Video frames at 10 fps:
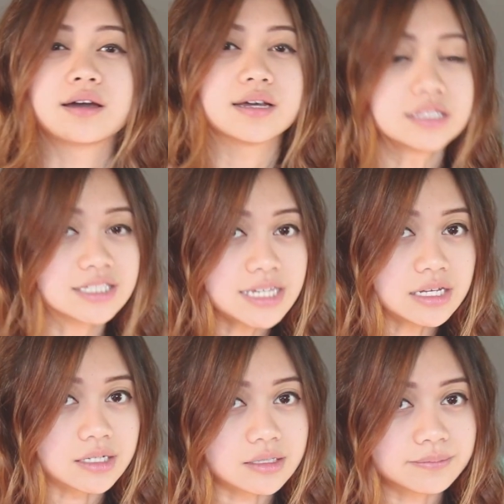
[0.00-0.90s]

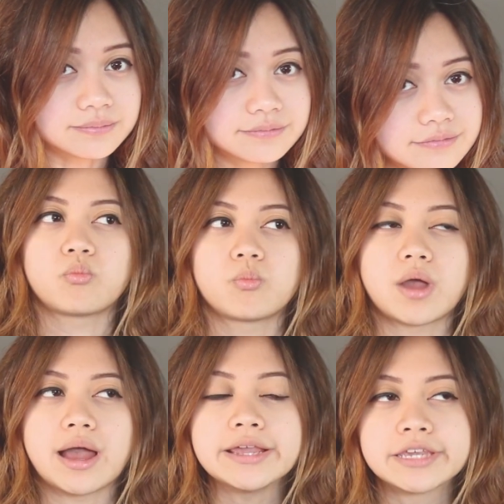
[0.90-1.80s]
Until
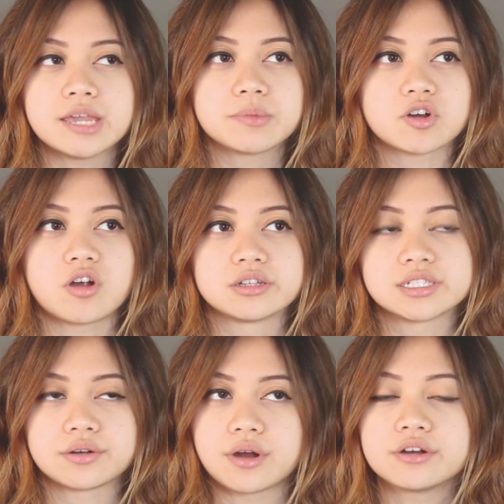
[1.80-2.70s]
I came
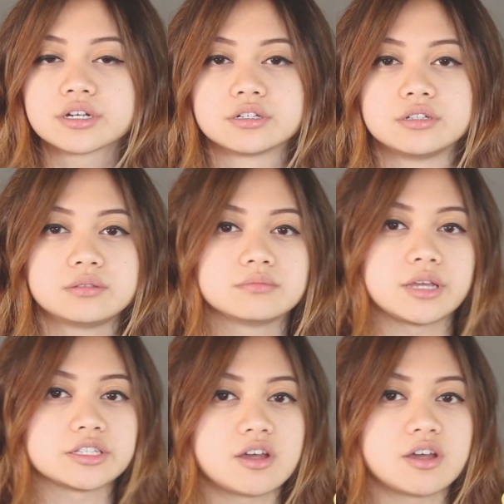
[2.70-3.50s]
across an article that